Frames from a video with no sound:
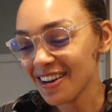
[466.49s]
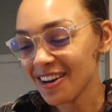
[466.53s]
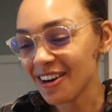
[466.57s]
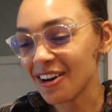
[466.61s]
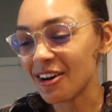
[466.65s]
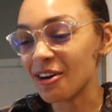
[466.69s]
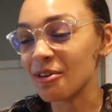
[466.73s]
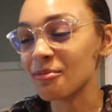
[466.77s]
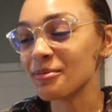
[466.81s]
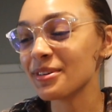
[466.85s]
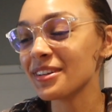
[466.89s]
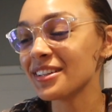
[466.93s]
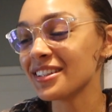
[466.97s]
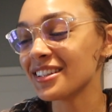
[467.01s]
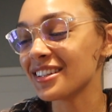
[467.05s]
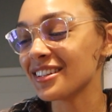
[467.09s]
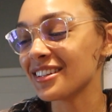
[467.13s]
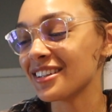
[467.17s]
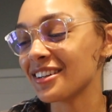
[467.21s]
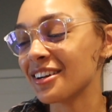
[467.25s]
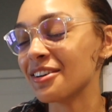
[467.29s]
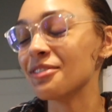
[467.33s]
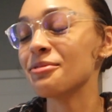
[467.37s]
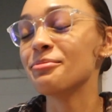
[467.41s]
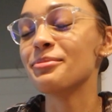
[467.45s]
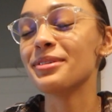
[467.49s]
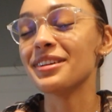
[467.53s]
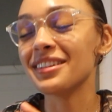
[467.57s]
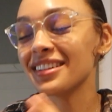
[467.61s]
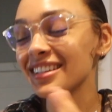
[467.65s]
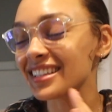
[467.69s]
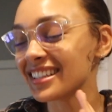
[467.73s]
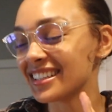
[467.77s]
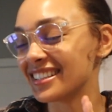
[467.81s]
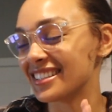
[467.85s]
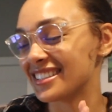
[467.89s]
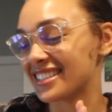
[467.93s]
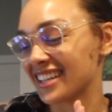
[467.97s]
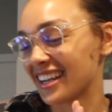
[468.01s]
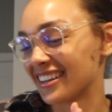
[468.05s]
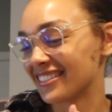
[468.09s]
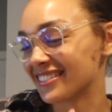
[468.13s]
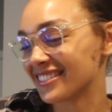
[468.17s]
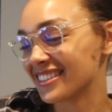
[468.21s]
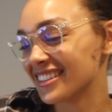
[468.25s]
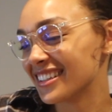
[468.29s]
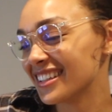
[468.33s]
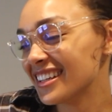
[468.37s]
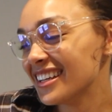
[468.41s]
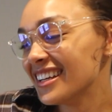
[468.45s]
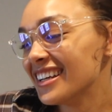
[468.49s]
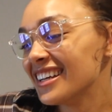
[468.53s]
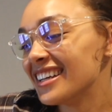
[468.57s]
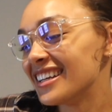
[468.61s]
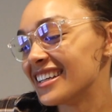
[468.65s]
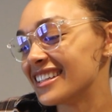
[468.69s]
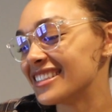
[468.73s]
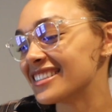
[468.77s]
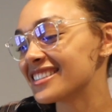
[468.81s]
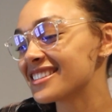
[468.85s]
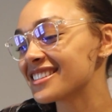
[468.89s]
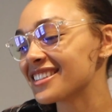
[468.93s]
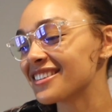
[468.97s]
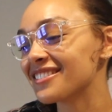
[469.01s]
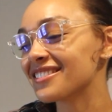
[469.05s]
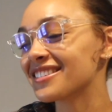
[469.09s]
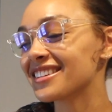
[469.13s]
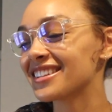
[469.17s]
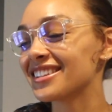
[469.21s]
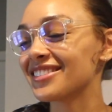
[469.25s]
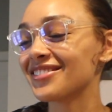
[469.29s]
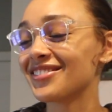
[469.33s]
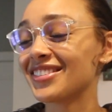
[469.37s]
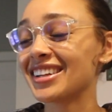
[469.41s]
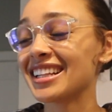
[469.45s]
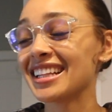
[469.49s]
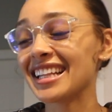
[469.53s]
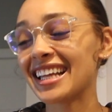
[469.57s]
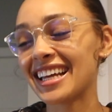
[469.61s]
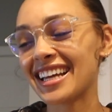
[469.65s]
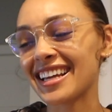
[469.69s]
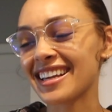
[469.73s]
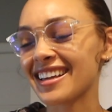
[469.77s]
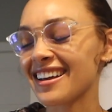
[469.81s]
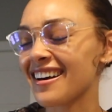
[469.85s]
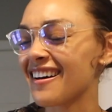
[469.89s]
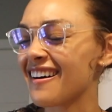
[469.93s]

Oat milk in general is so good, but like,